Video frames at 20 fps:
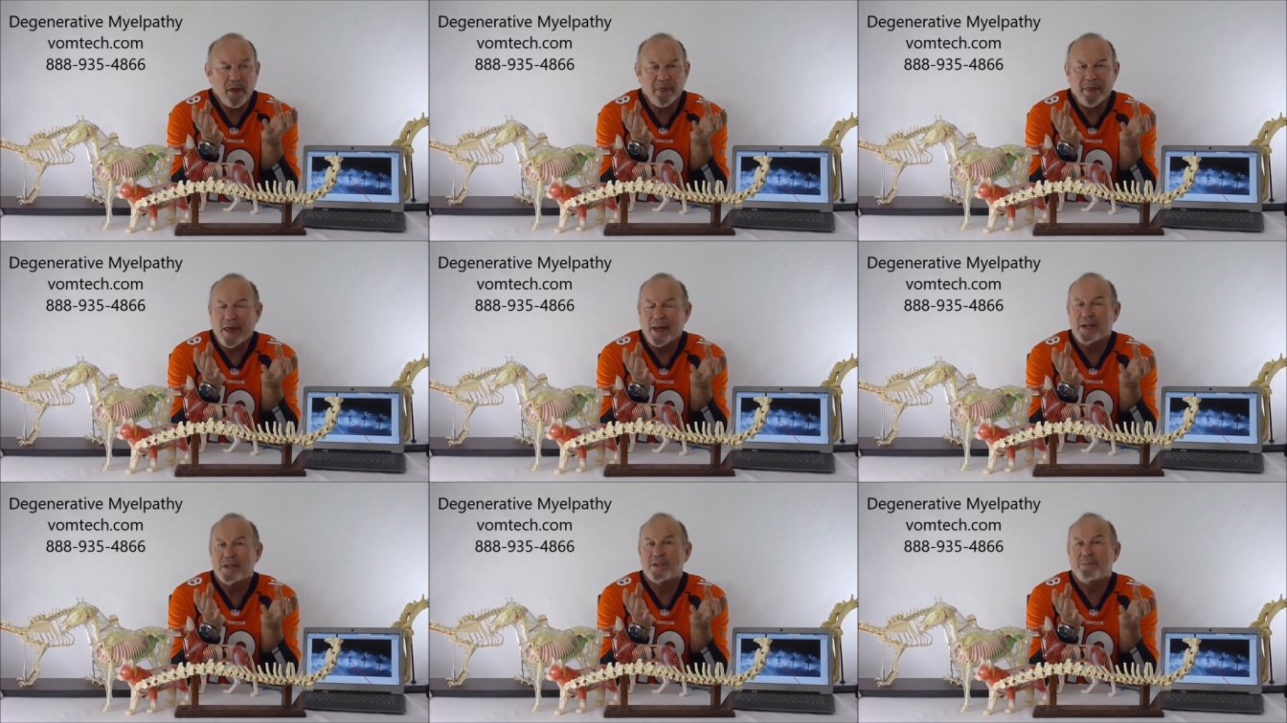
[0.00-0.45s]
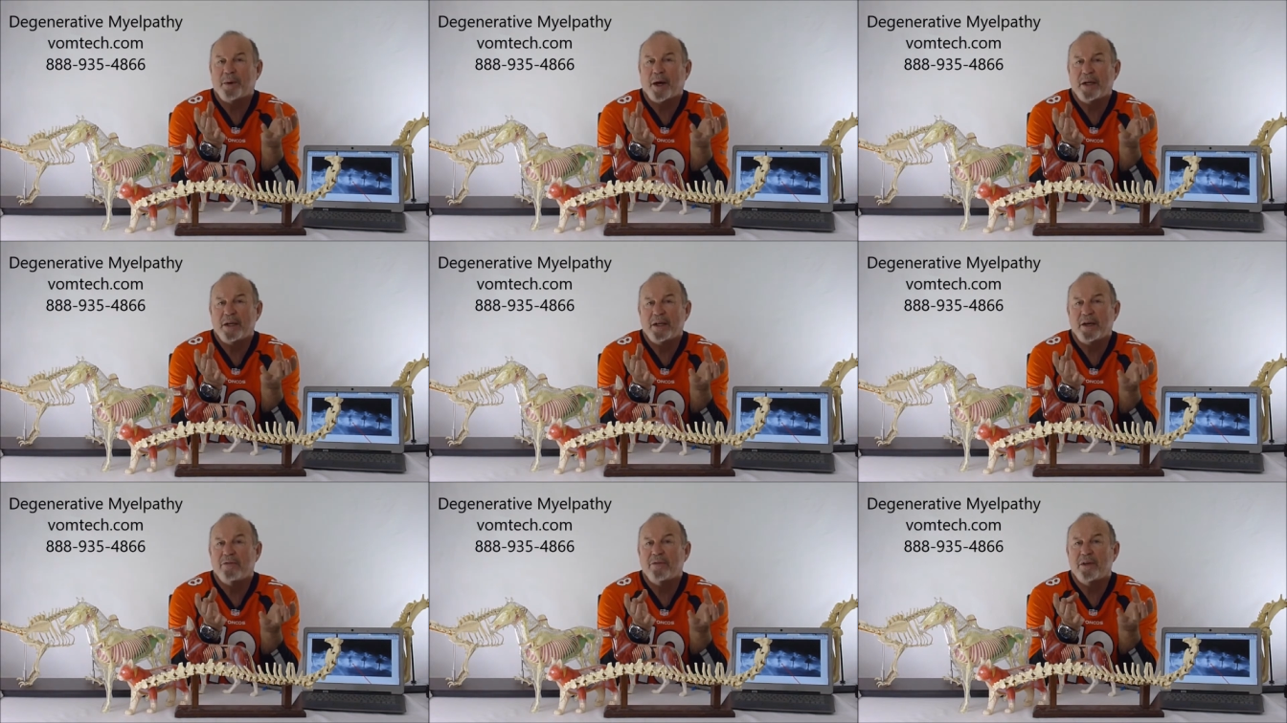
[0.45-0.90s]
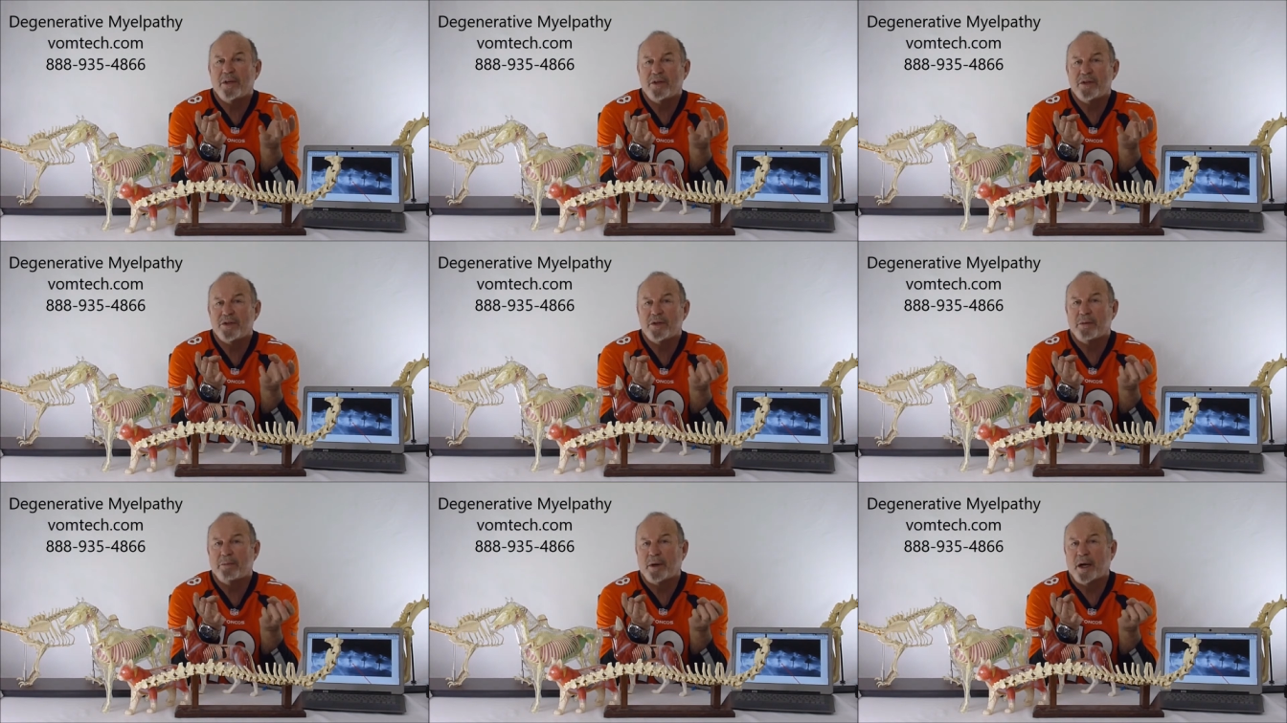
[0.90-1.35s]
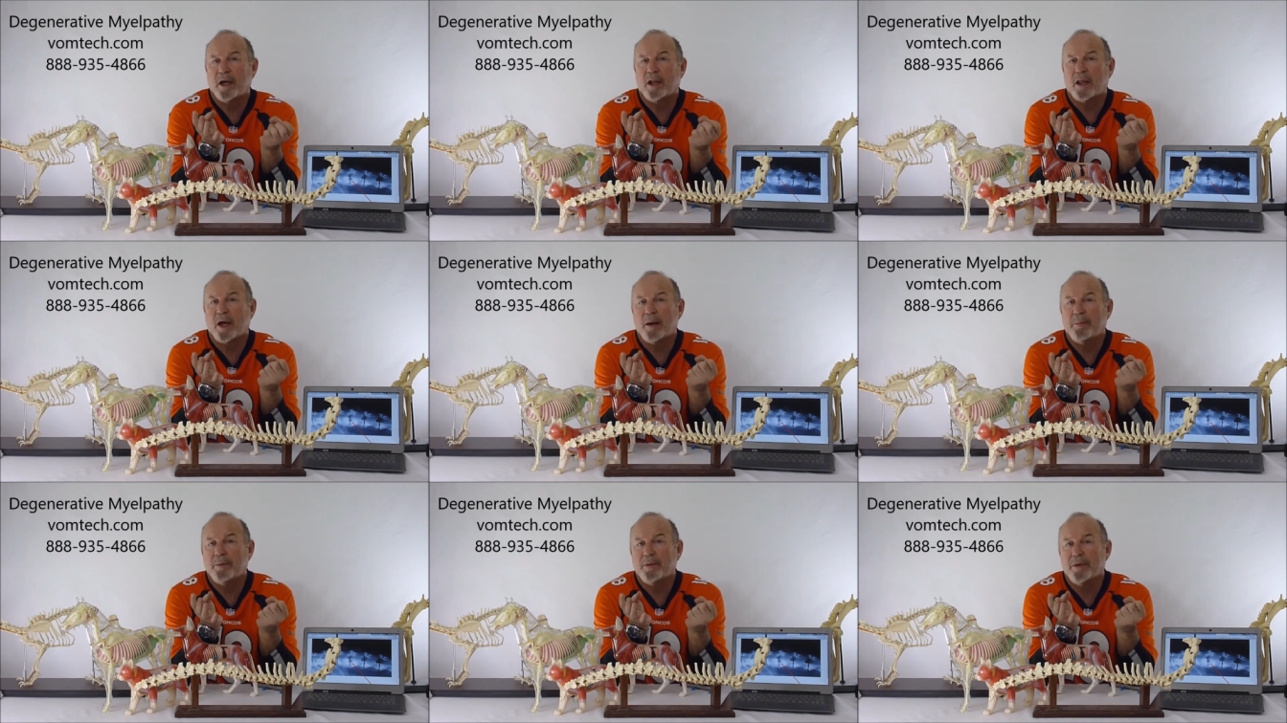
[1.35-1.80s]
That is, by definition, a
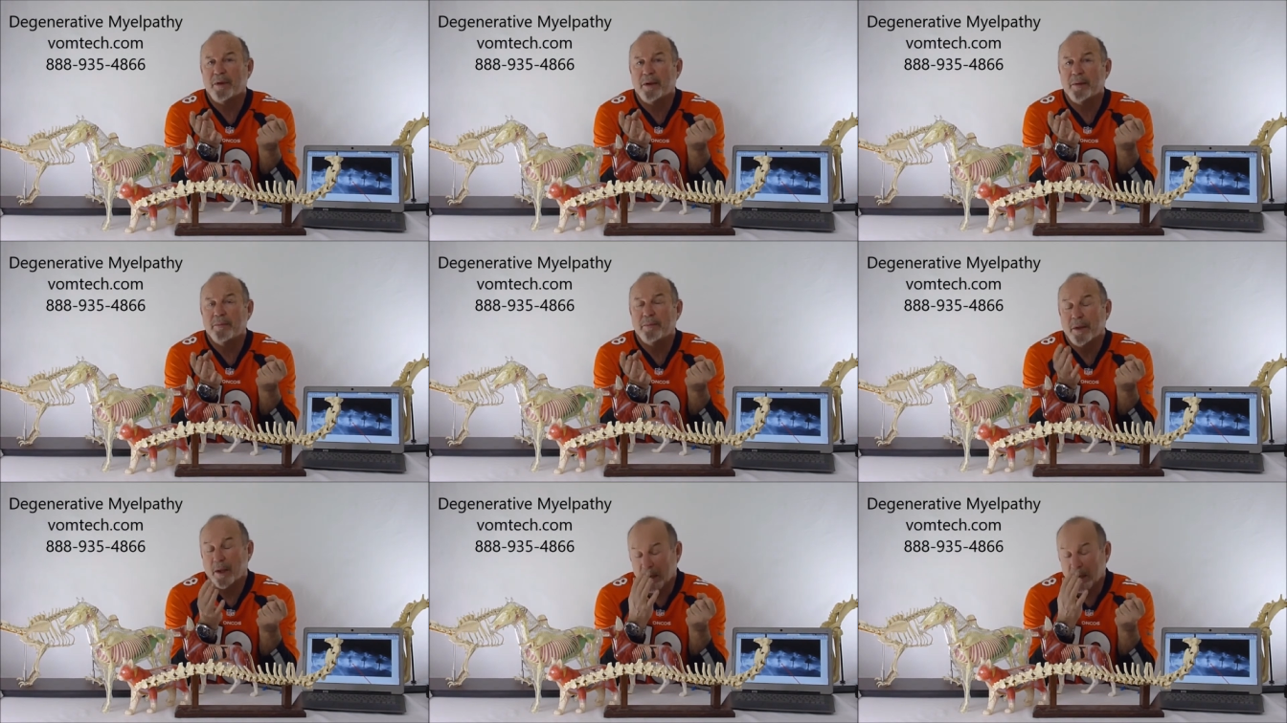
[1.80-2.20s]
myelopathy.